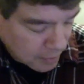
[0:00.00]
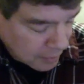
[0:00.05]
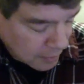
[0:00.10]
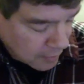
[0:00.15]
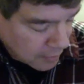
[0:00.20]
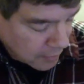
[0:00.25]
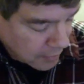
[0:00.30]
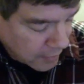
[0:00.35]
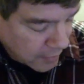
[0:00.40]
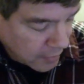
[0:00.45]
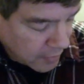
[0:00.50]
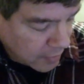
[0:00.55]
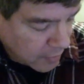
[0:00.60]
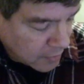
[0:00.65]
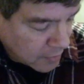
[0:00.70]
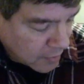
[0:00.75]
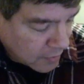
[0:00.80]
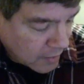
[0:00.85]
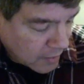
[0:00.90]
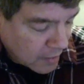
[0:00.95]
and I
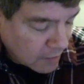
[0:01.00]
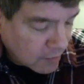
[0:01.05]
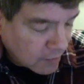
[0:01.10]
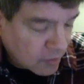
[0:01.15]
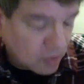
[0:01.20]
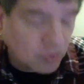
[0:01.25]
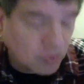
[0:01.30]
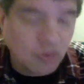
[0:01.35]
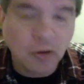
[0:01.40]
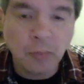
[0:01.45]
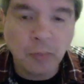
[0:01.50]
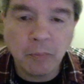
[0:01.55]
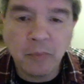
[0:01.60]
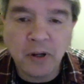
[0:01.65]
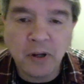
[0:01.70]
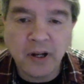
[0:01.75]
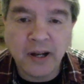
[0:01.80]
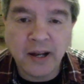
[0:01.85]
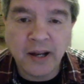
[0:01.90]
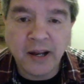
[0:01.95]
gave it to
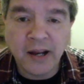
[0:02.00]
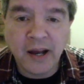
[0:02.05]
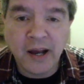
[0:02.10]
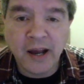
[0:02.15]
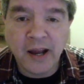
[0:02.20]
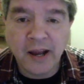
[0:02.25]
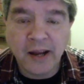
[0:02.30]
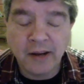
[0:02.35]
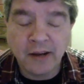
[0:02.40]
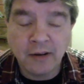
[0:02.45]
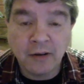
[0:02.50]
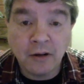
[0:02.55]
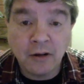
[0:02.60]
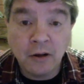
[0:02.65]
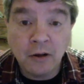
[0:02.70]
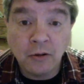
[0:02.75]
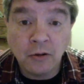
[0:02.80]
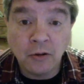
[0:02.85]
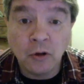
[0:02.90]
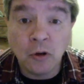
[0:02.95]
somebody I
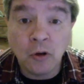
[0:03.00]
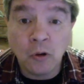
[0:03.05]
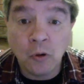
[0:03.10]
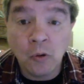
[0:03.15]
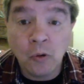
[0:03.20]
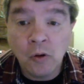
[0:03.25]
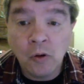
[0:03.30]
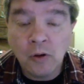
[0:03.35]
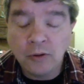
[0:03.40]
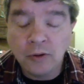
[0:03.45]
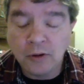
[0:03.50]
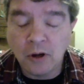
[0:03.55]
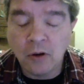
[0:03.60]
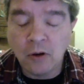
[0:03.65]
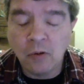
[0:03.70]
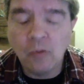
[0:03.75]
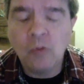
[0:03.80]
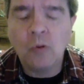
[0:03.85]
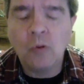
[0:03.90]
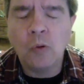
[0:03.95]
know
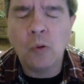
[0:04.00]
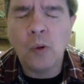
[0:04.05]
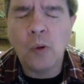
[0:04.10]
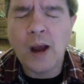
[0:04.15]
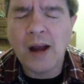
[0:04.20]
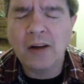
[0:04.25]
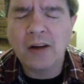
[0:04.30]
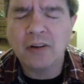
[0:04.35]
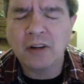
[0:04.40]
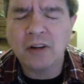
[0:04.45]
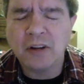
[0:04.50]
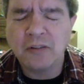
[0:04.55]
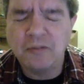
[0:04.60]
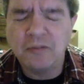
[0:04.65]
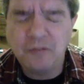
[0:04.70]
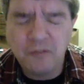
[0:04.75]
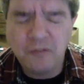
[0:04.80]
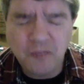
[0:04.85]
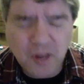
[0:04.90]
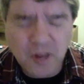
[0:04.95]
who actually
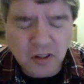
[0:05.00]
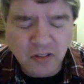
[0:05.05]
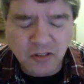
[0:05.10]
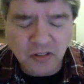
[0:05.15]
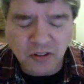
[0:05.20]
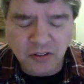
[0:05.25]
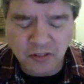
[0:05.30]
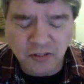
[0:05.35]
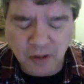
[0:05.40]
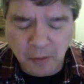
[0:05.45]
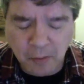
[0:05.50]
fixes them.